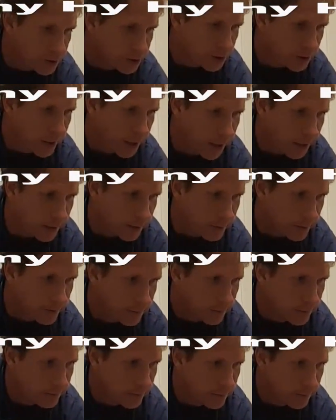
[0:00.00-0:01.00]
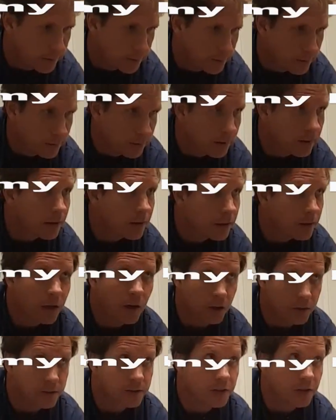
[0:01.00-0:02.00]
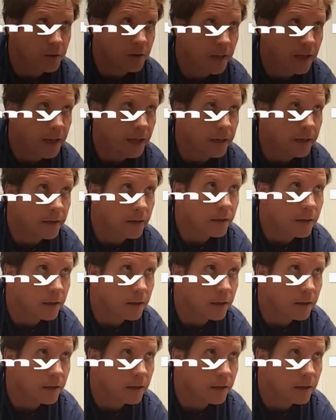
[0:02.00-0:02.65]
as you can. Oh. Hurts to do that?